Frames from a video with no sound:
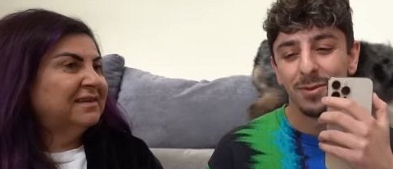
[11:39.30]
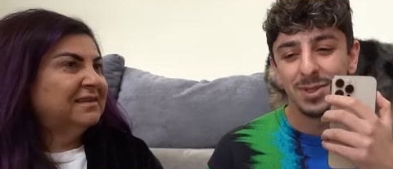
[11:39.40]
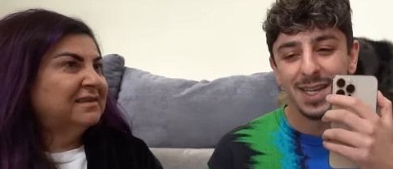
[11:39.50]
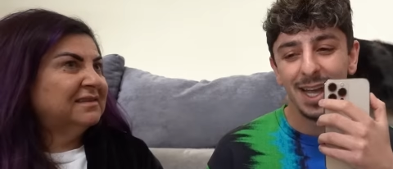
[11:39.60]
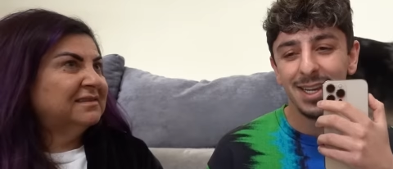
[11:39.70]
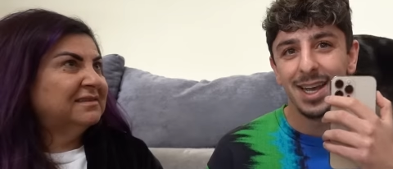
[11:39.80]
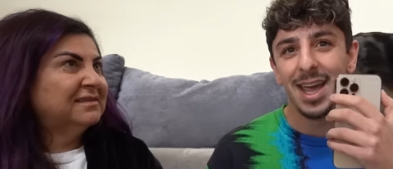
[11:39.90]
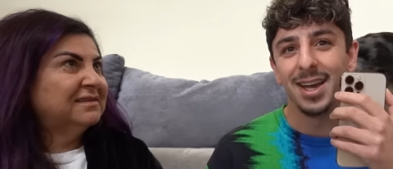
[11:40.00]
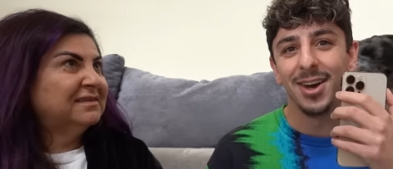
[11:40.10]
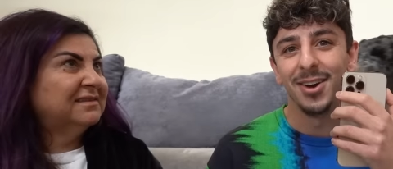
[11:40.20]
Speaker 1: From San
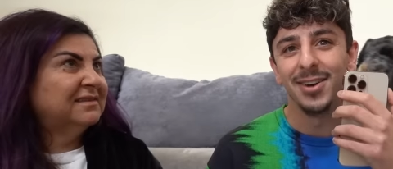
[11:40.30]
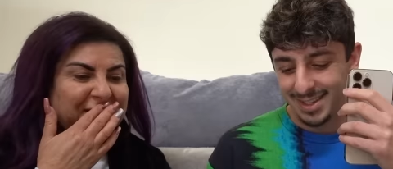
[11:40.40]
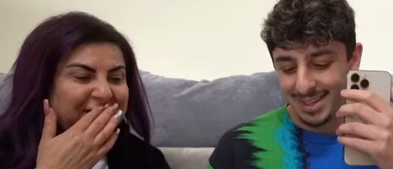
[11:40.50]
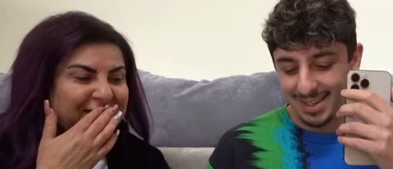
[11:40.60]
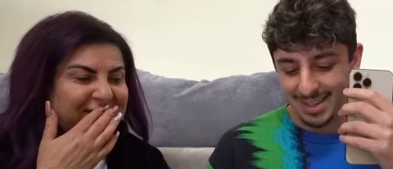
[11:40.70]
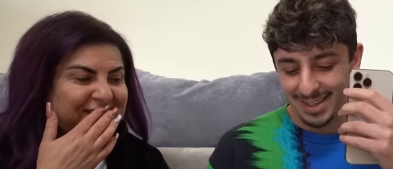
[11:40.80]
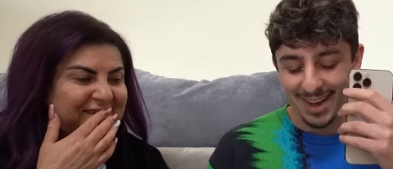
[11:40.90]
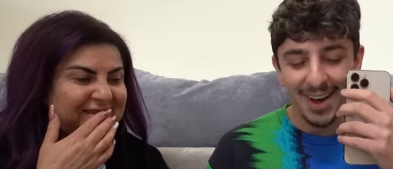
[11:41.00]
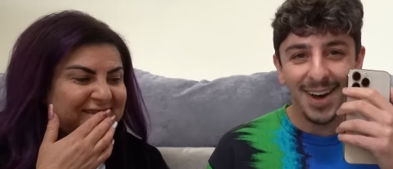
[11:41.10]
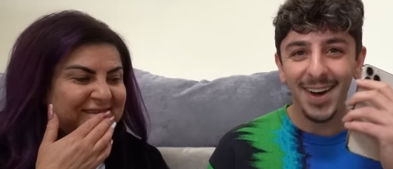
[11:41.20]
Diego. No.
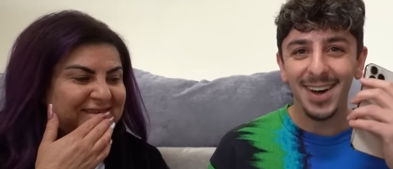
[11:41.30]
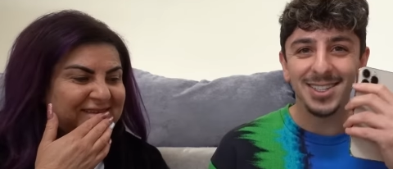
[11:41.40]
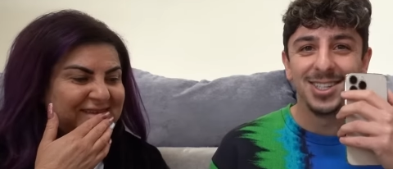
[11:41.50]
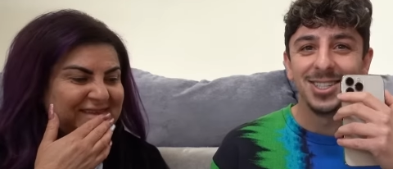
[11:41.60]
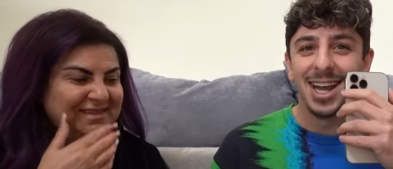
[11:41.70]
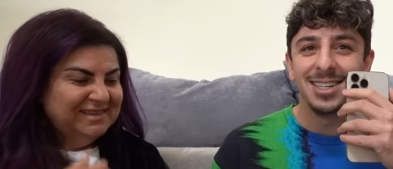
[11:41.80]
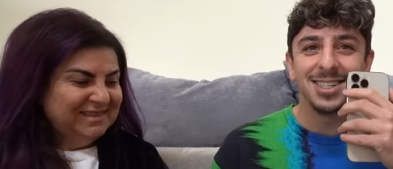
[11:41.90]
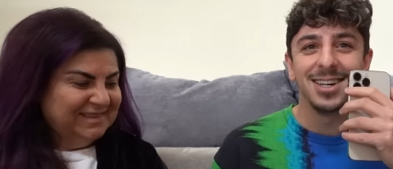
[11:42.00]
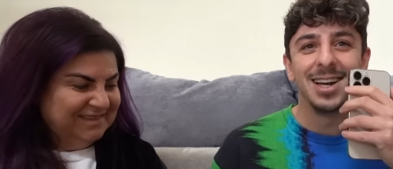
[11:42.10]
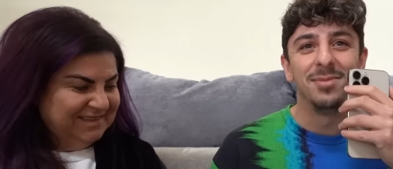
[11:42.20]
Oh, she changed
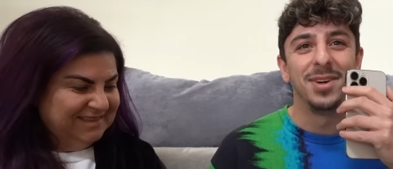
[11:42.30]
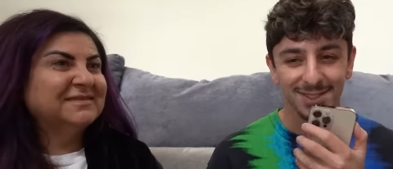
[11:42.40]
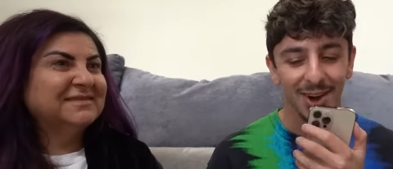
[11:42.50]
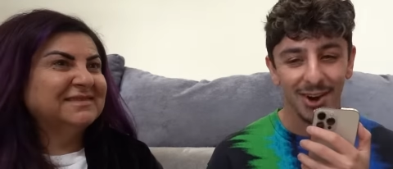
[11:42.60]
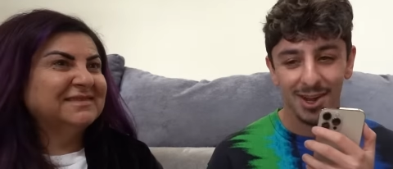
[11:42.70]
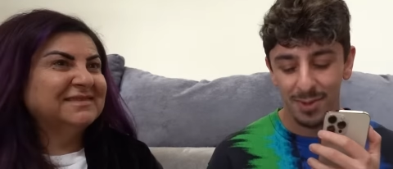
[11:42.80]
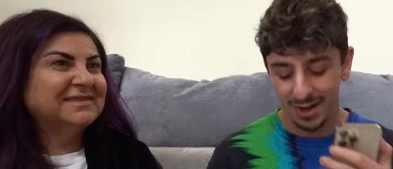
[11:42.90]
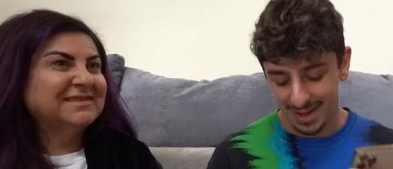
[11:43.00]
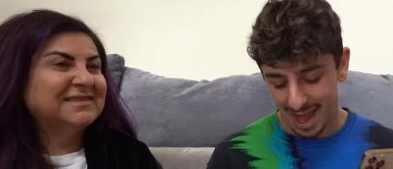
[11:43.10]
her number. Sorry about